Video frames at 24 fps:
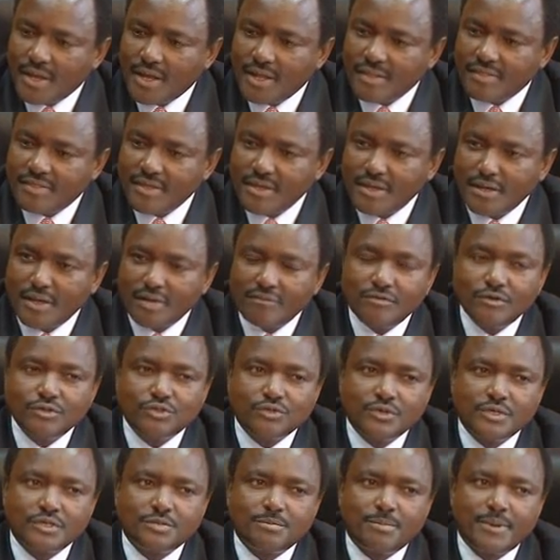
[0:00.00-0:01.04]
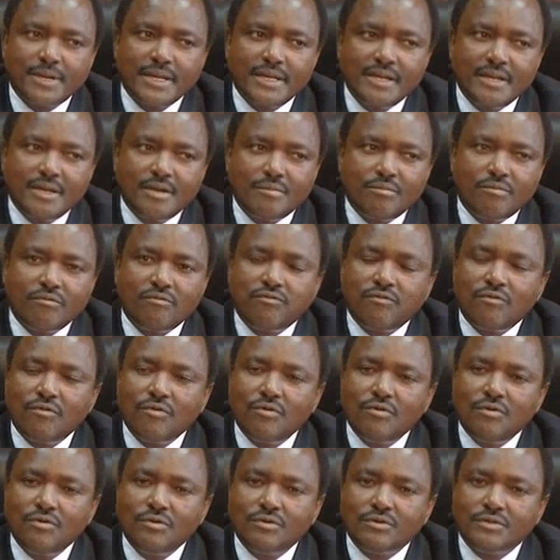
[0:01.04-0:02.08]
I think I've also explained
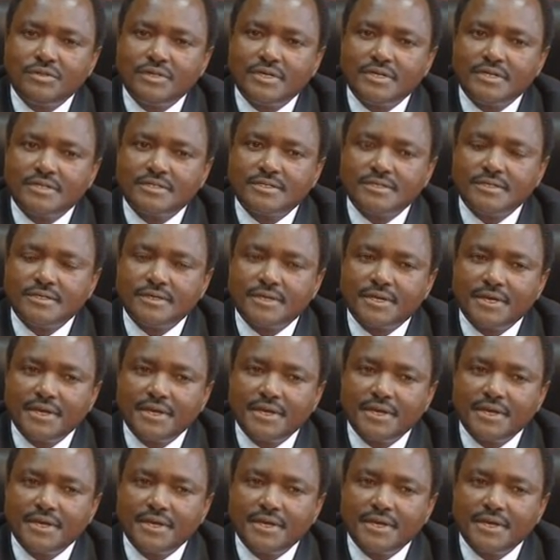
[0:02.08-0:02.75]
before that